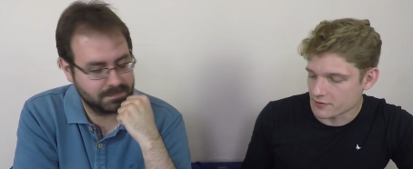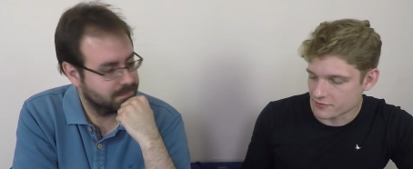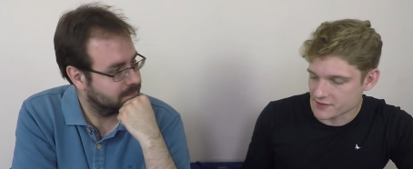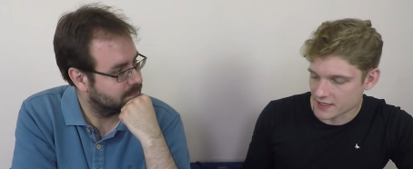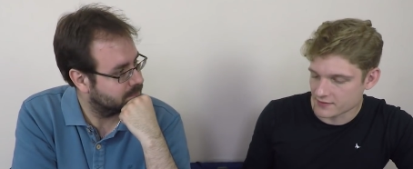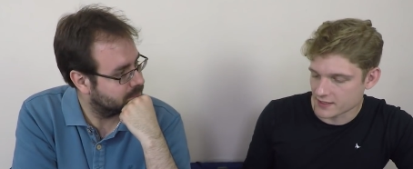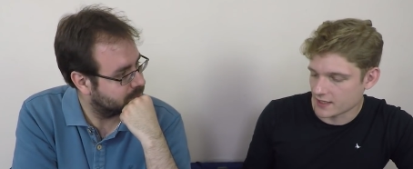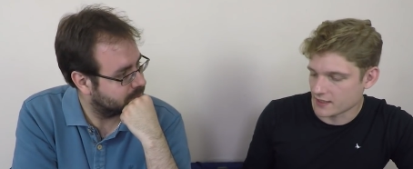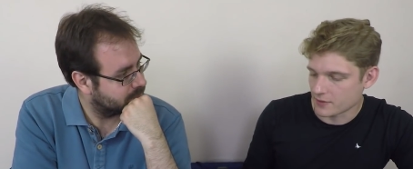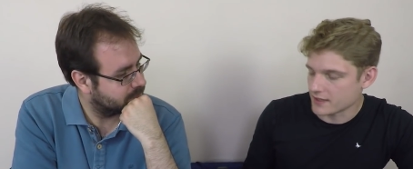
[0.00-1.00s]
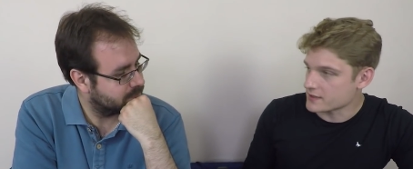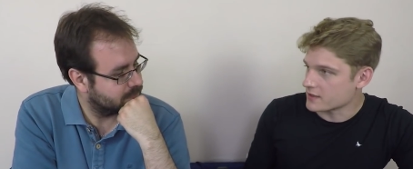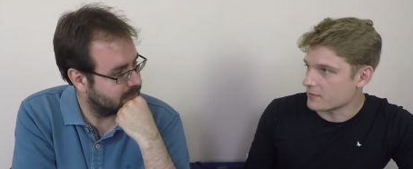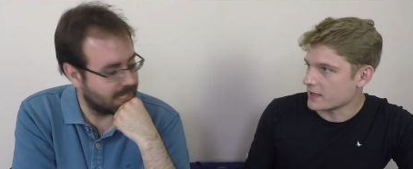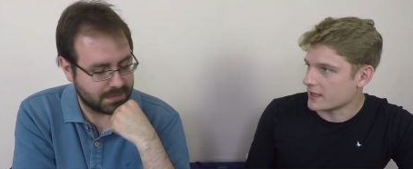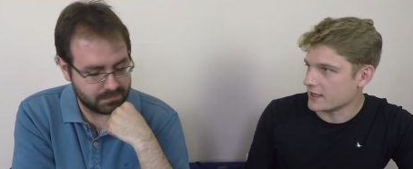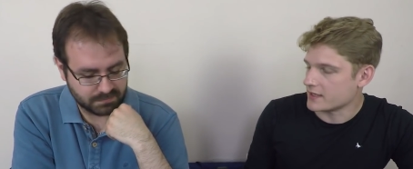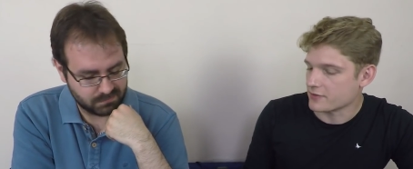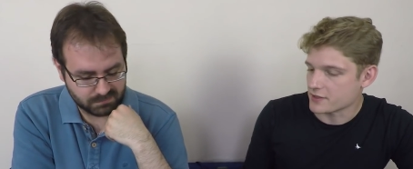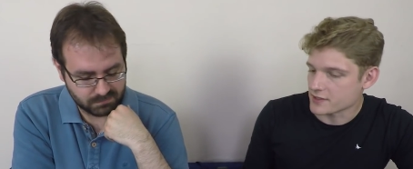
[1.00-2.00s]
Speaker 1: have saved it anyway, it's not yeah. made any
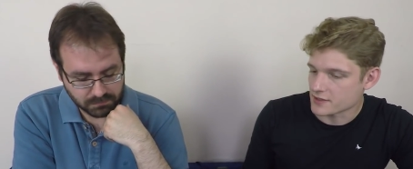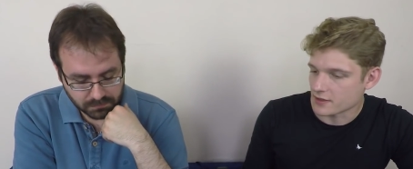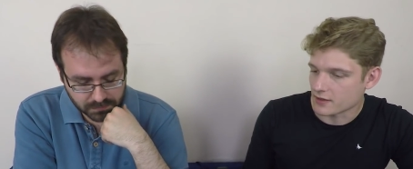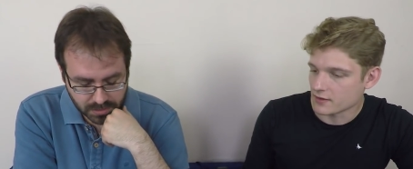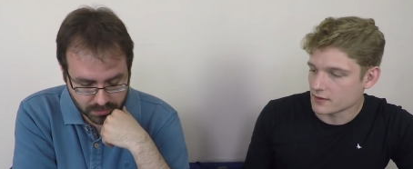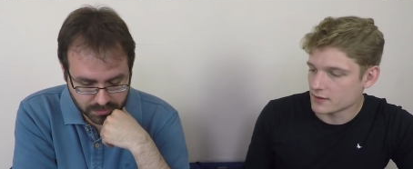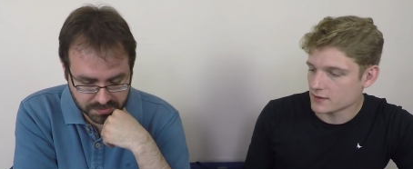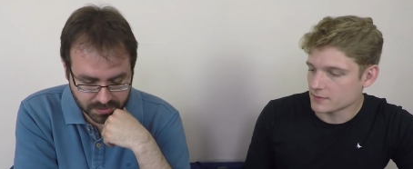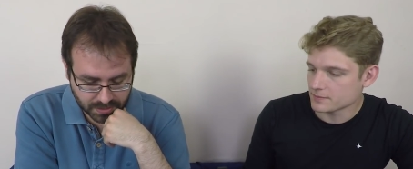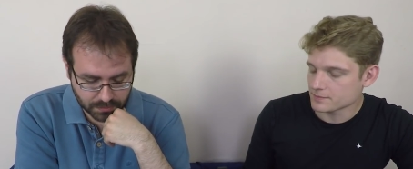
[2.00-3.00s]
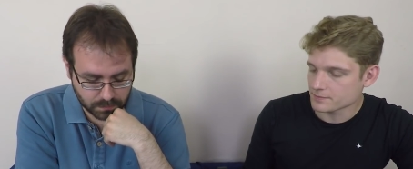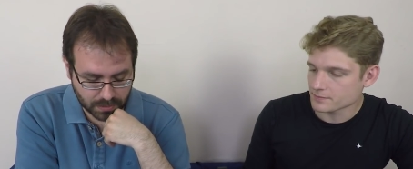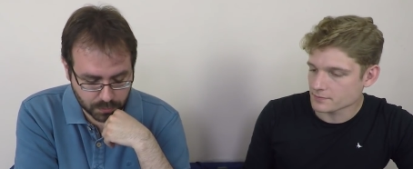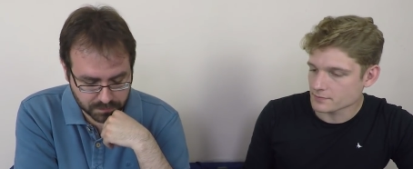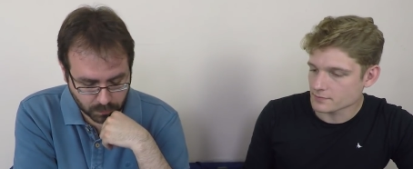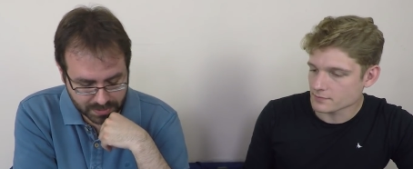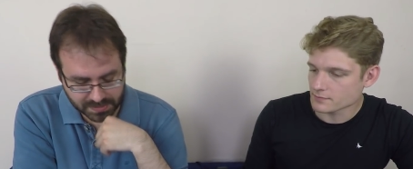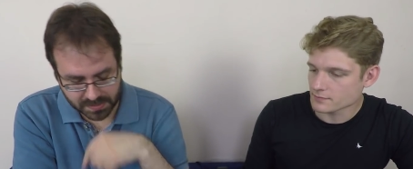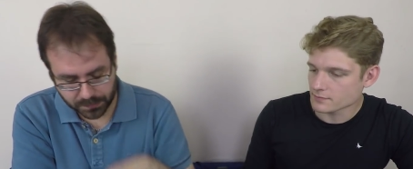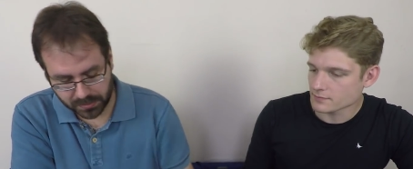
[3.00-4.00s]
difference at all. No, because I, I, I would have
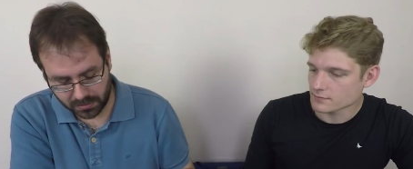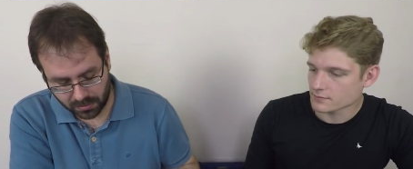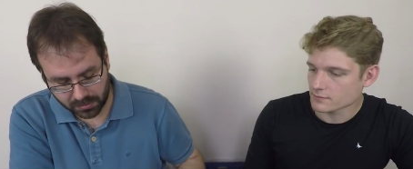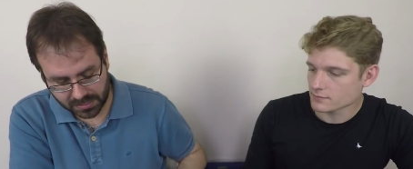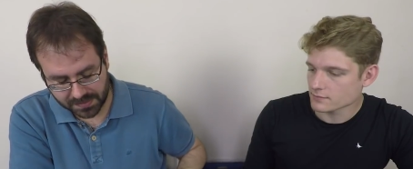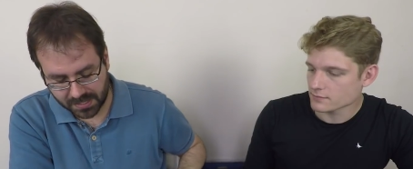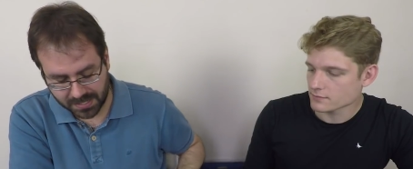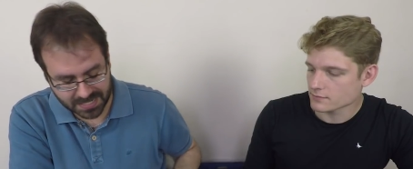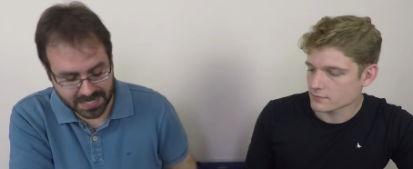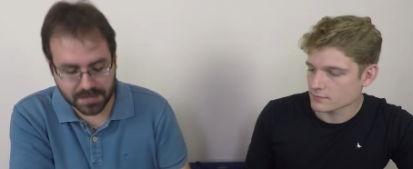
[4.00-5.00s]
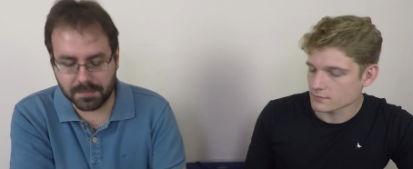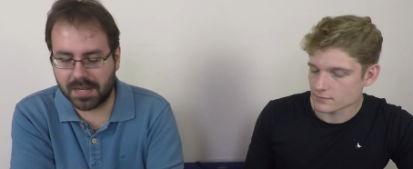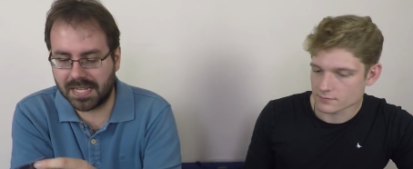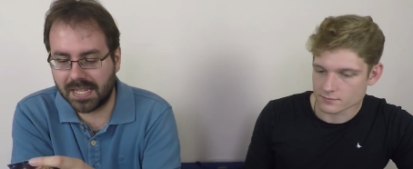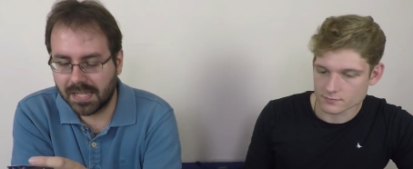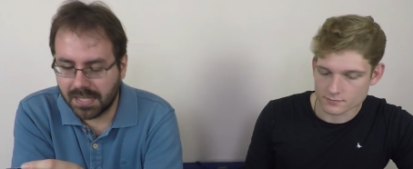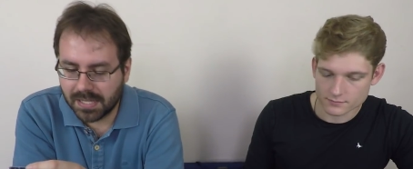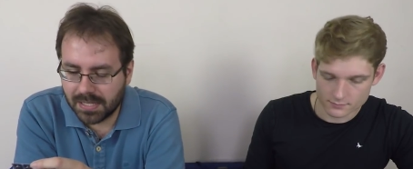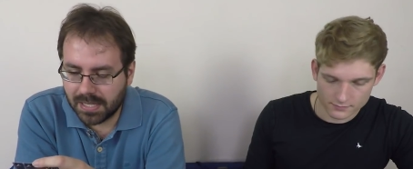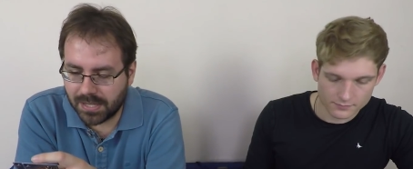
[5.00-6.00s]
waited to unlock, and then I needed money
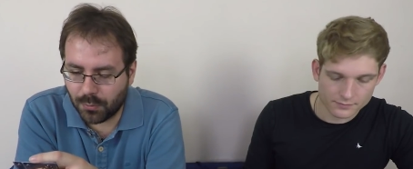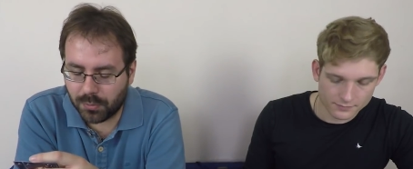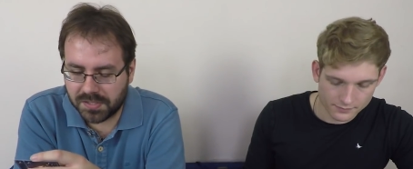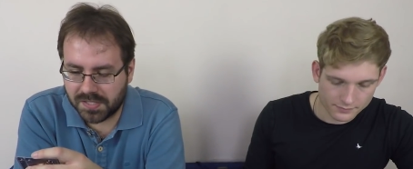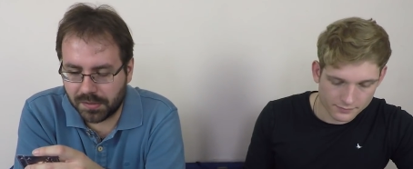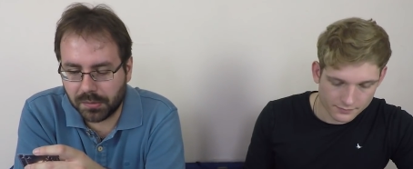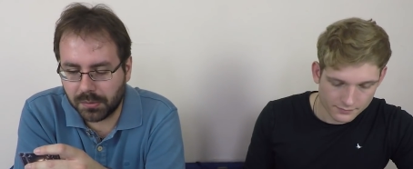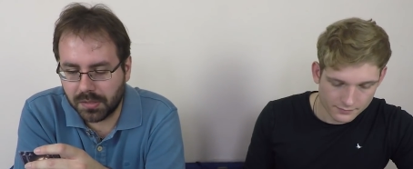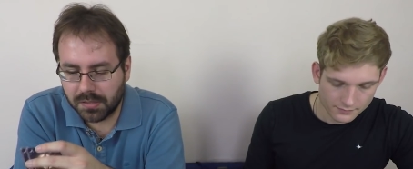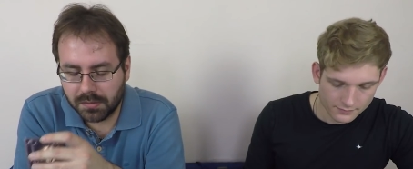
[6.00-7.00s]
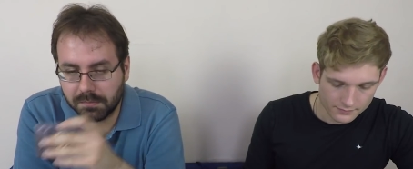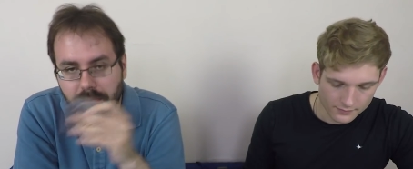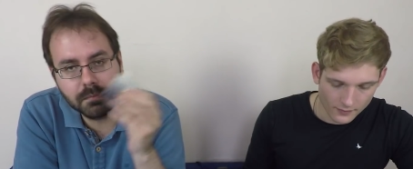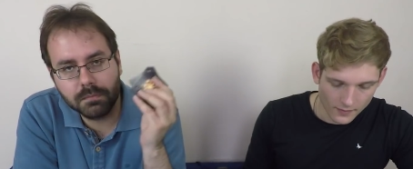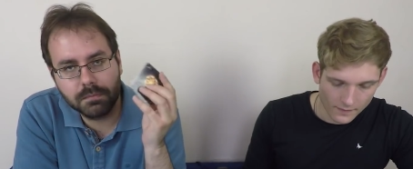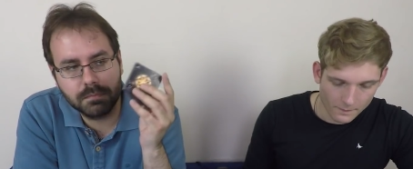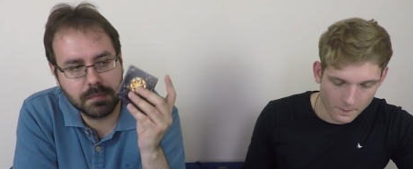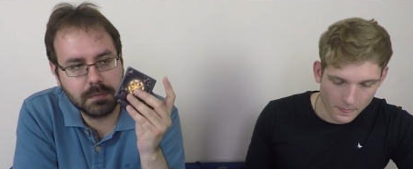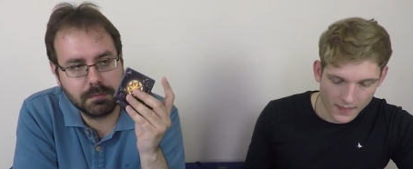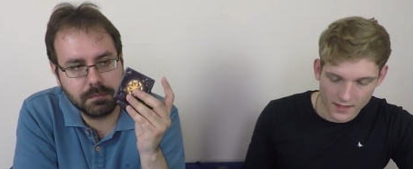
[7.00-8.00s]
Speaker 2: in order to
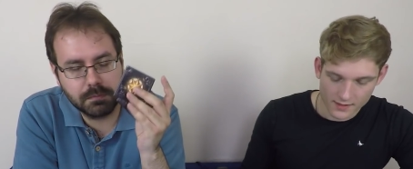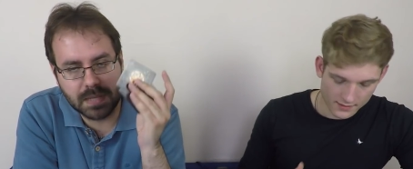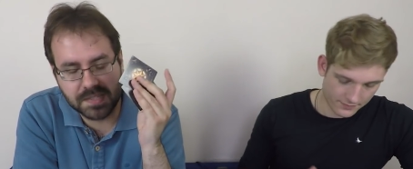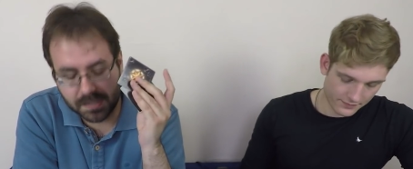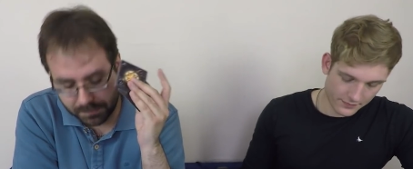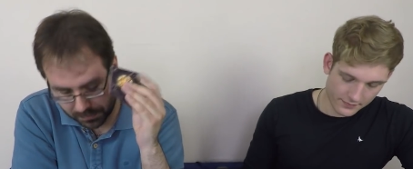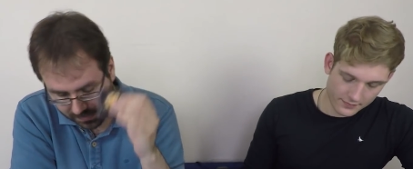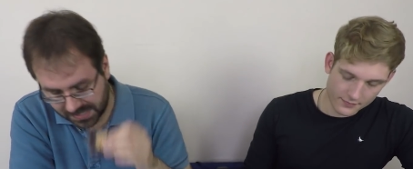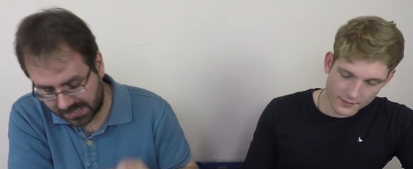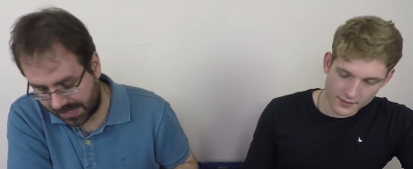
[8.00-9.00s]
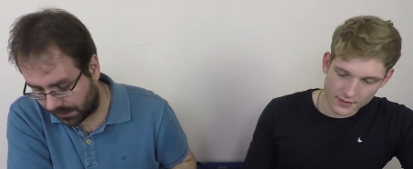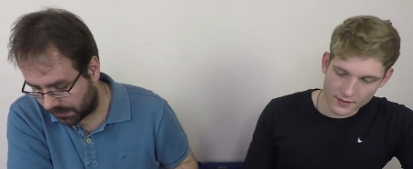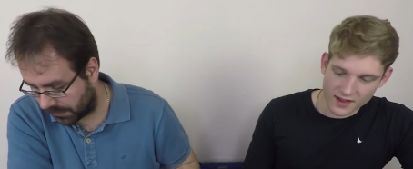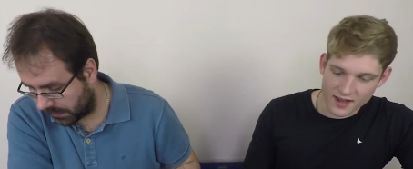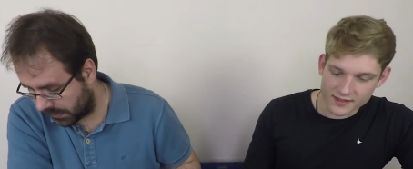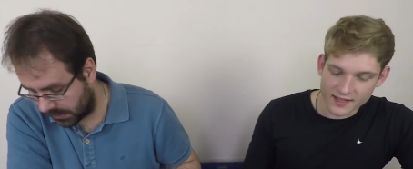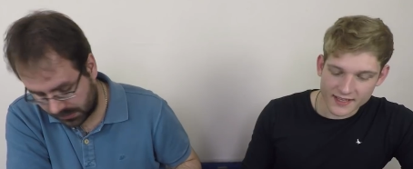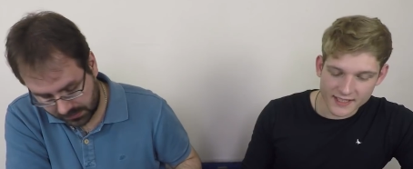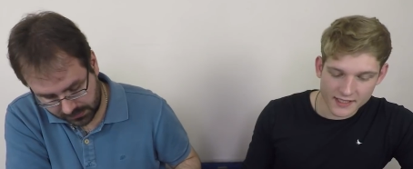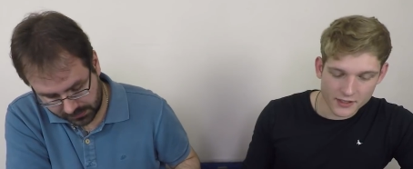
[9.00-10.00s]
basically put these down.
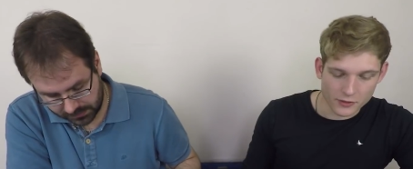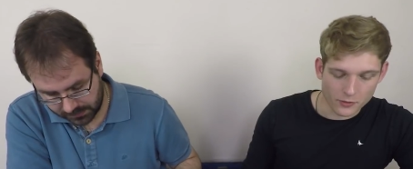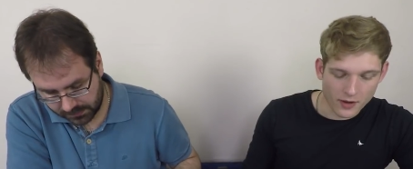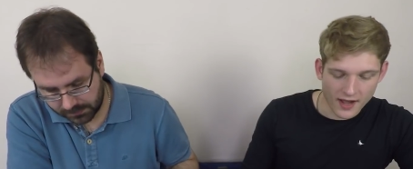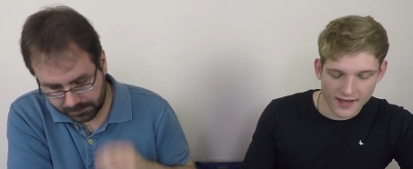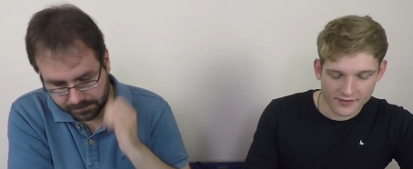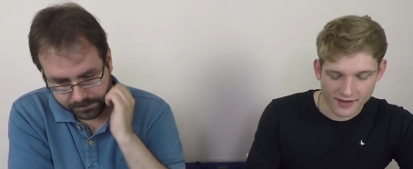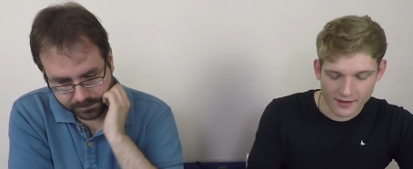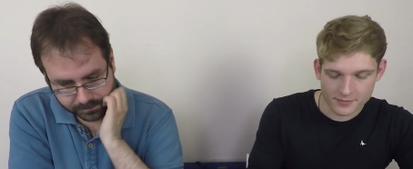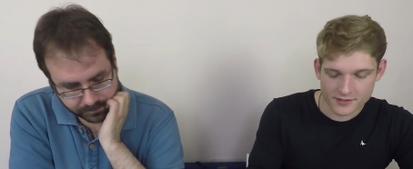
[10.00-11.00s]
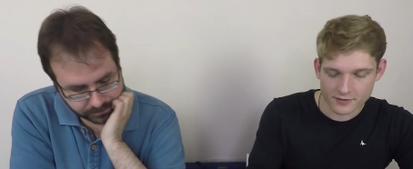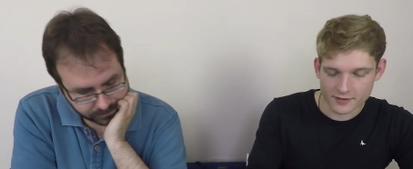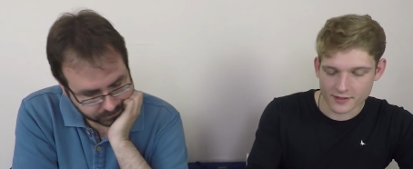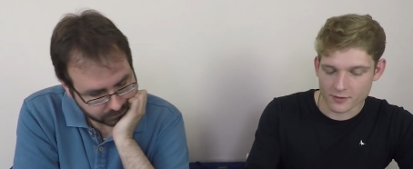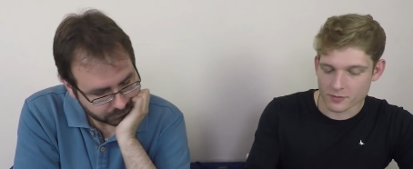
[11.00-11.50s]
Unlike you, I have absolutely no